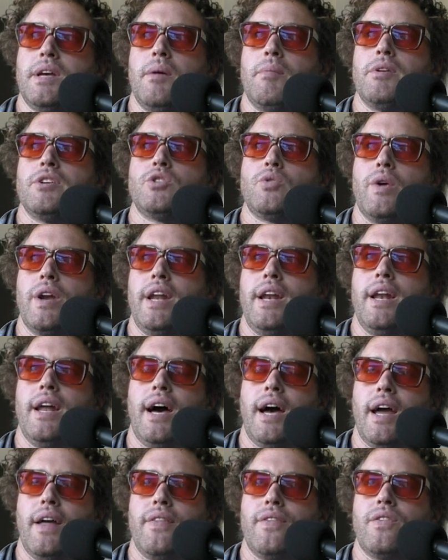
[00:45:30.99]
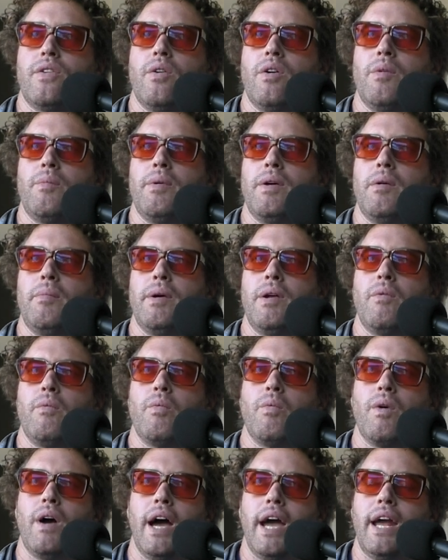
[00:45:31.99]
September 29th. So it would have
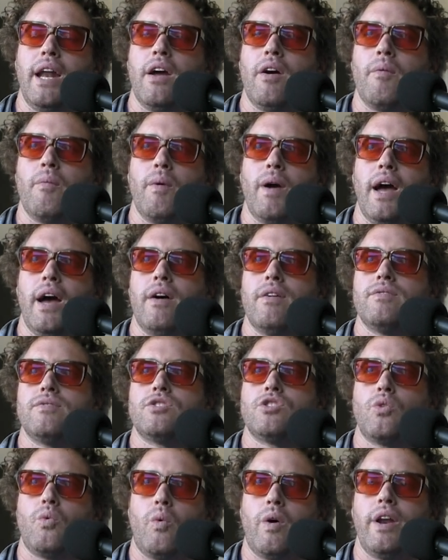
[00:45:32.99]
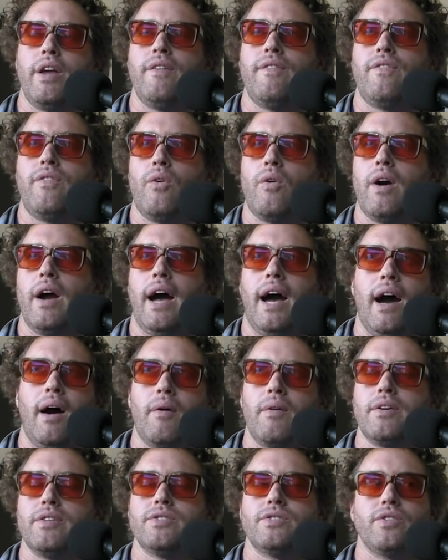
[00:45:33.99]
been right around 24
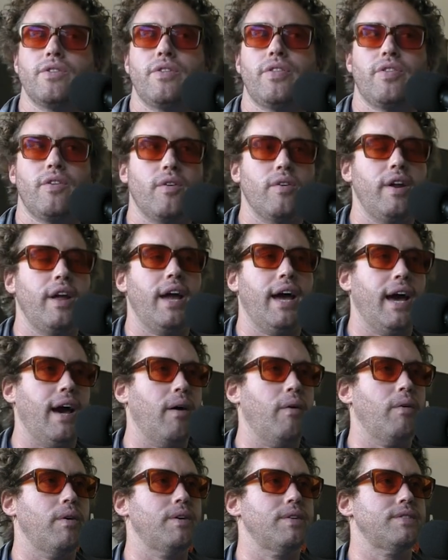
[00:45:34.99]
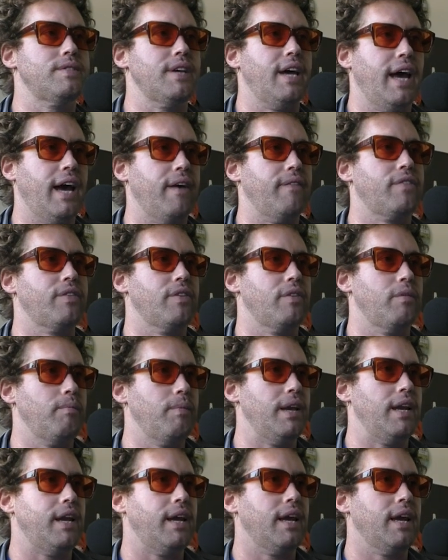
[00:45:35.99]
hours or 30 hours after the
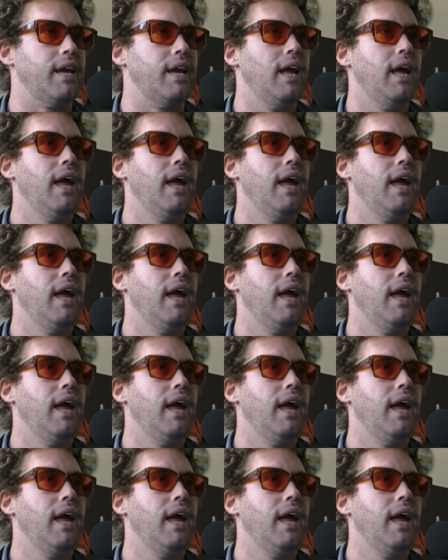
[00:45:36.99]
meeting.